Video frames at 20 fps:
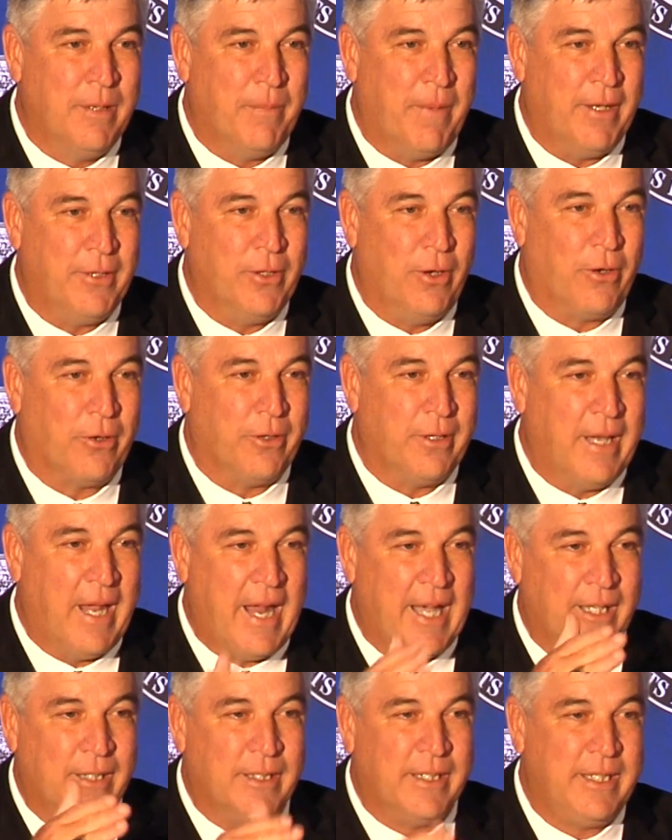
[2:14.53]
my daughter
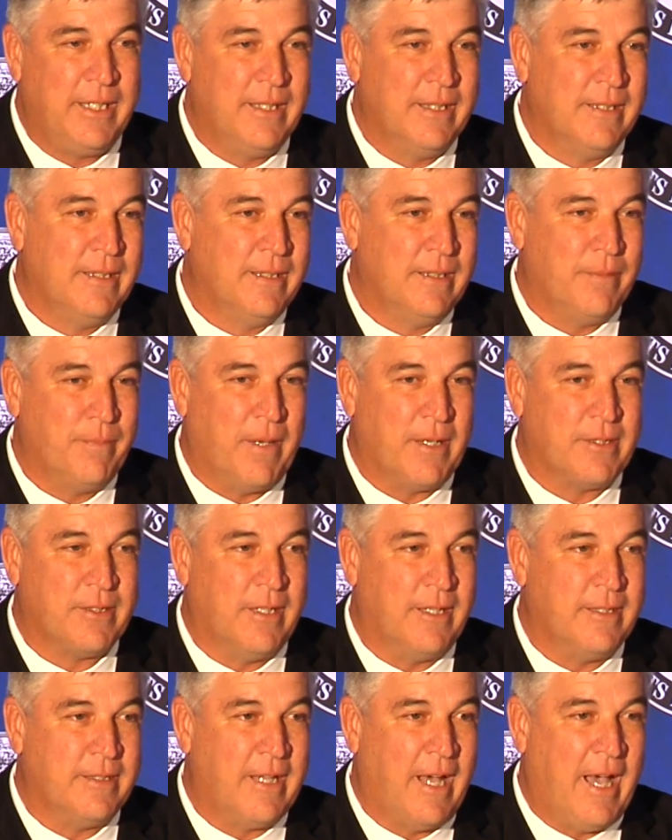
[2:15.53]
Natalie, my
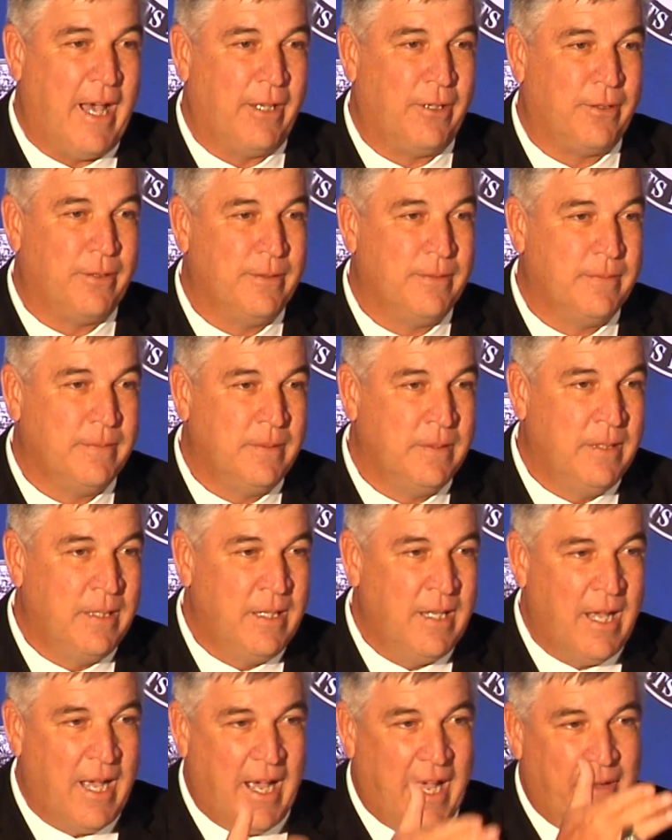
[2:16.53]
son Tyler.
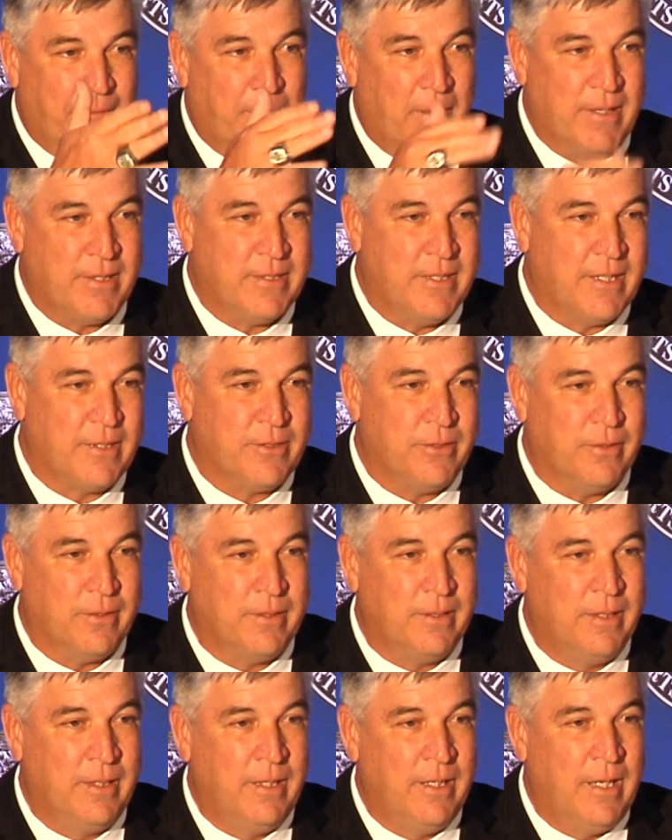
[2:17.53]
I have my
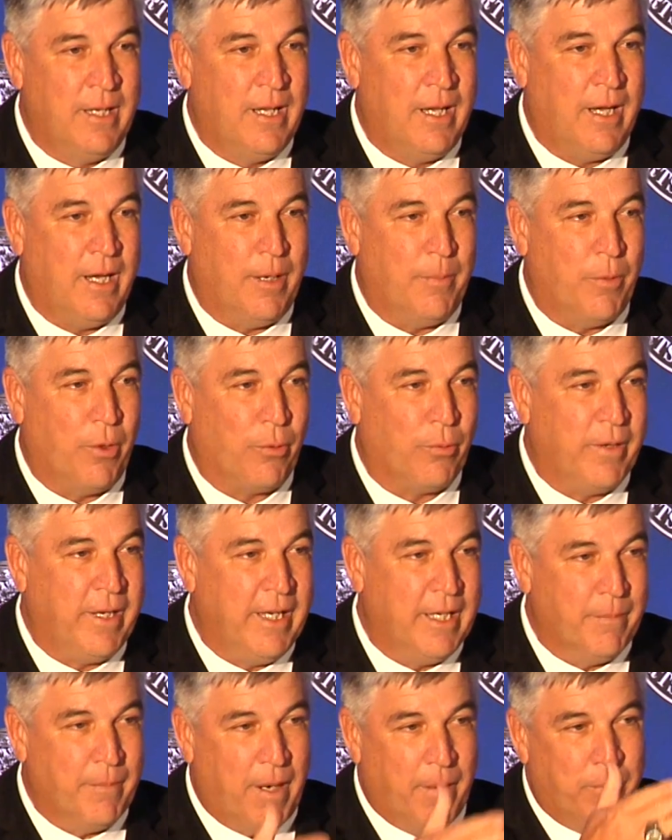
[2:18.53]
sister uh,
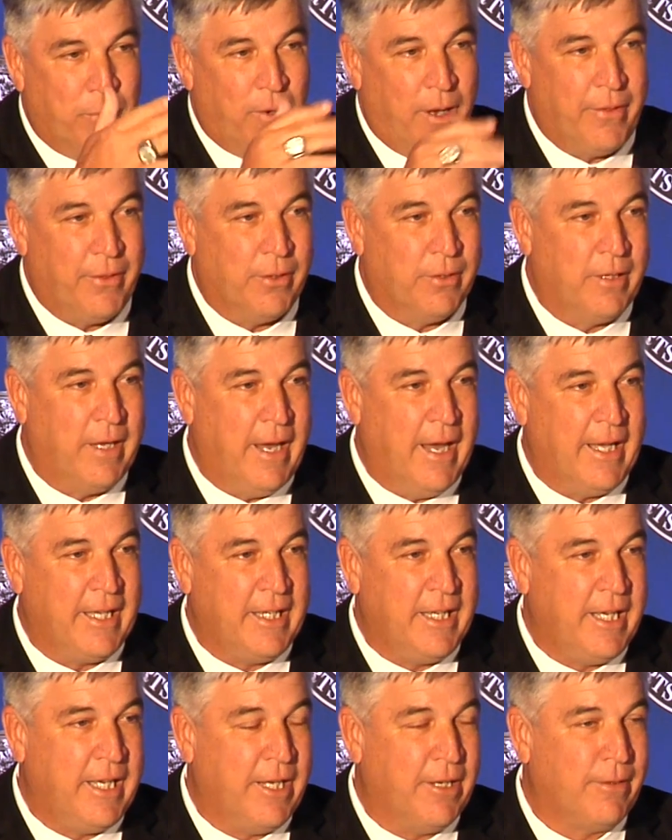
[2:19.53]
Maureen and my brother
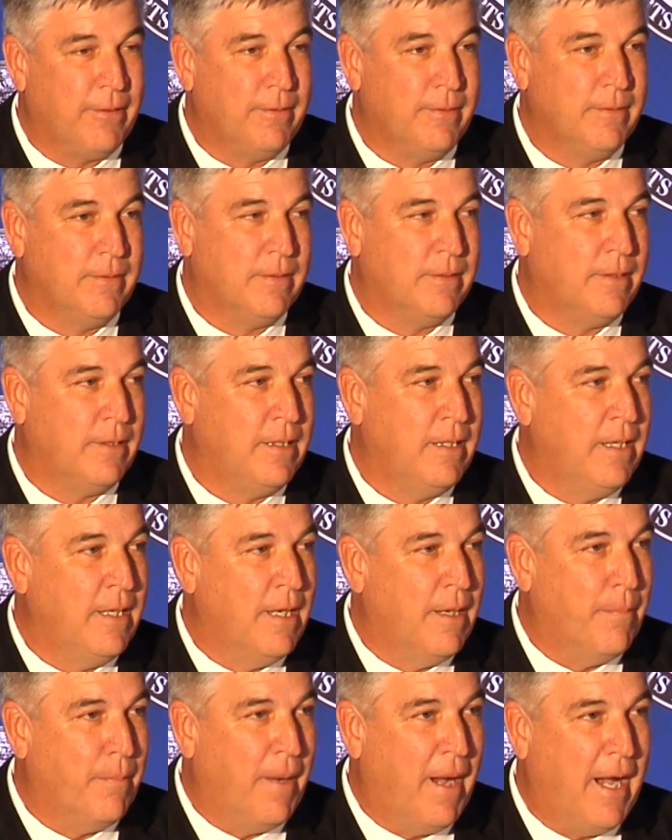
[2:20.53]
Eddie here.
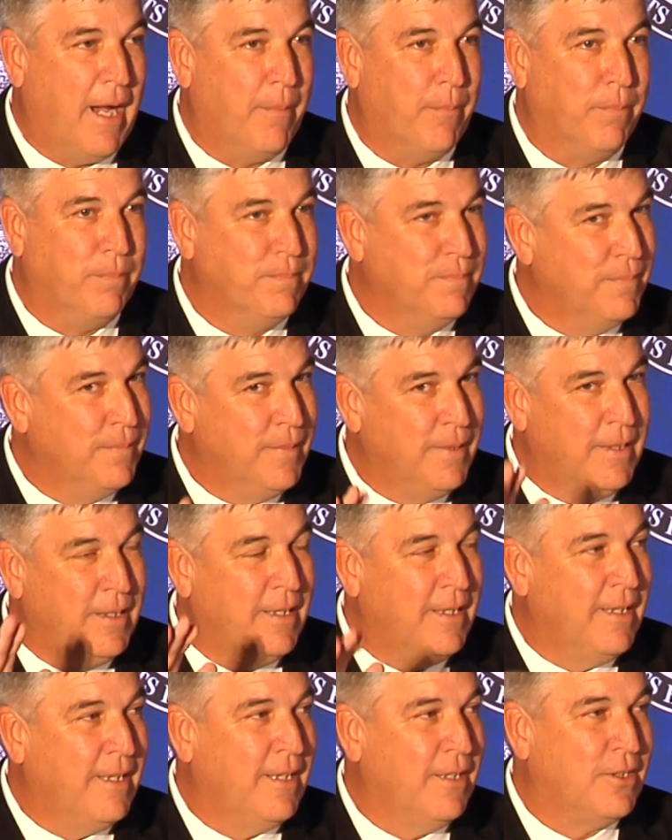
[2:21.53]
Mom
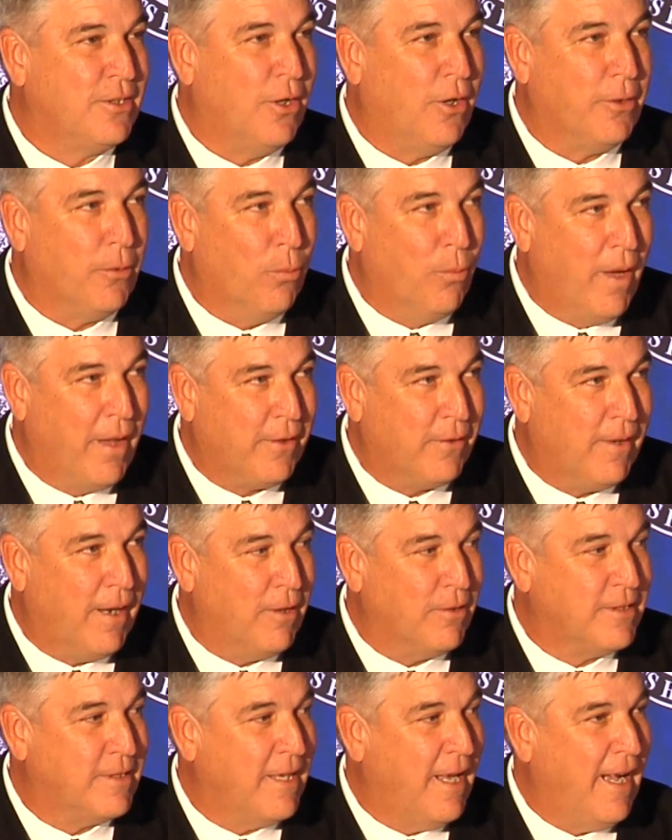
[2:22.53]
saw the weather
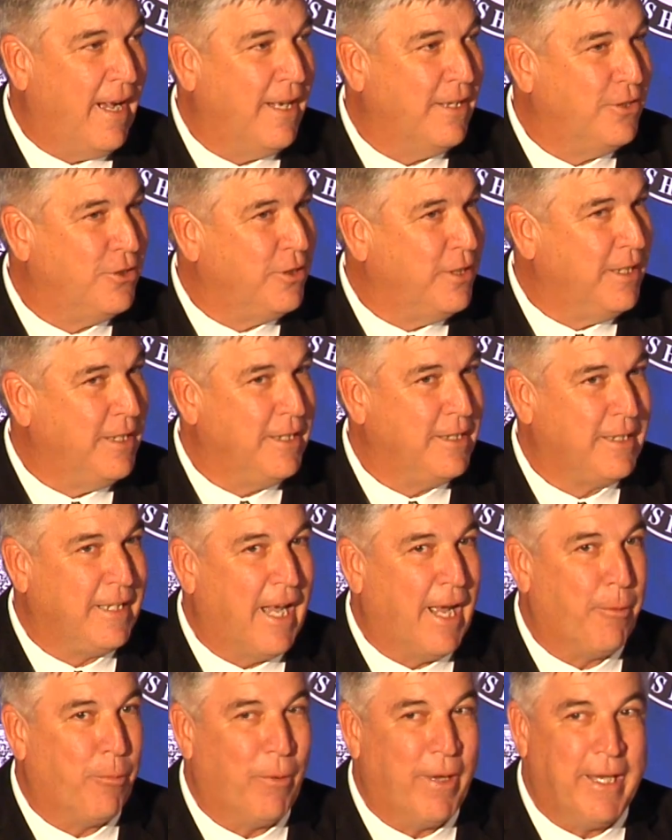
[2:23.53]
outside. She
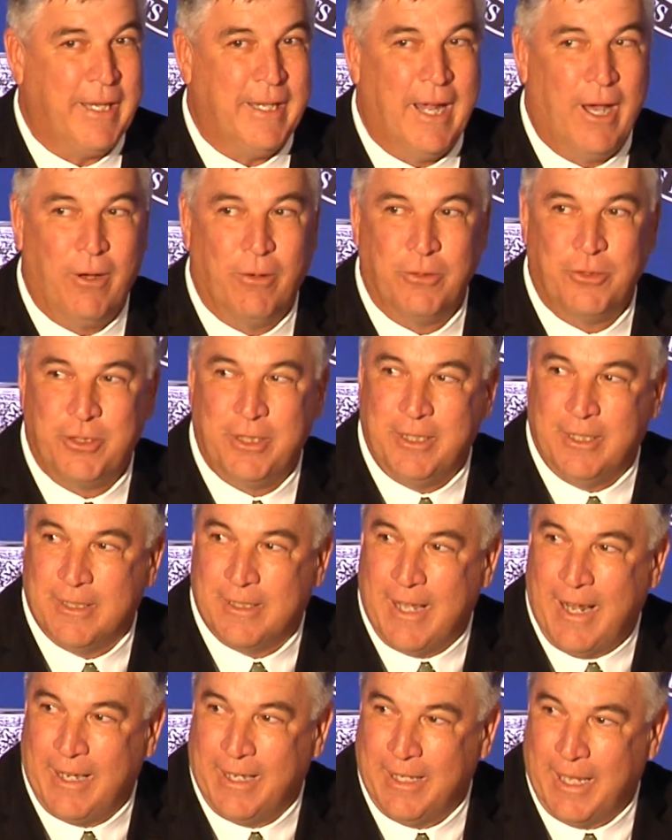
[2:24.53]
got rained out. She
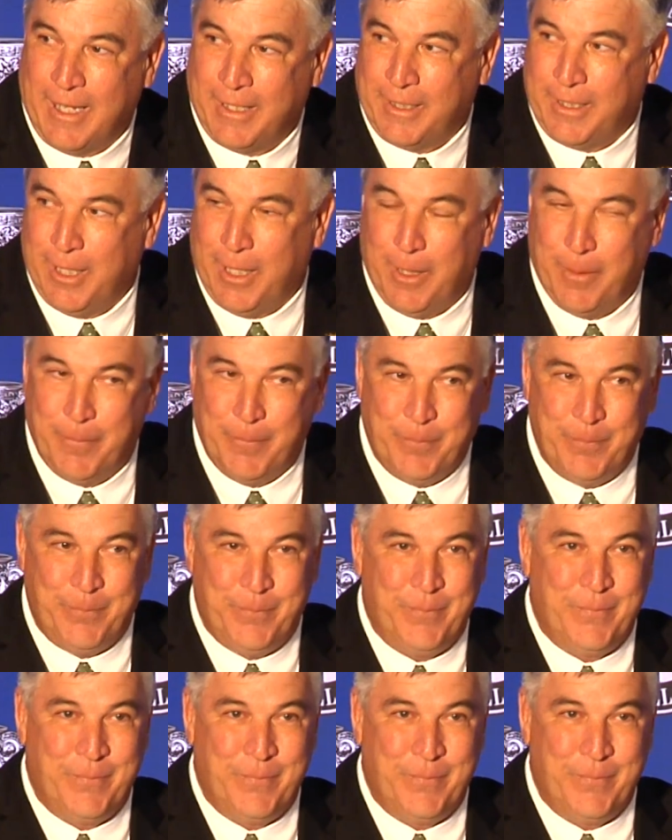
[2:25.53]
decided not to come.